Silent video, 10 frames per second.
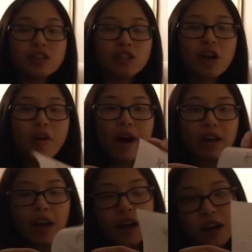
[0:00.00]
So I
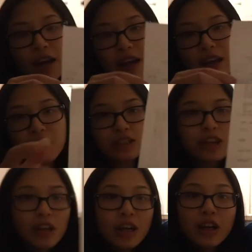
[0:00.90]
got
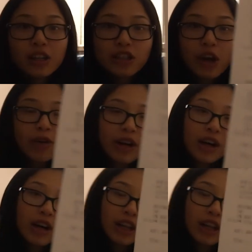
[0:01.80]
a soda,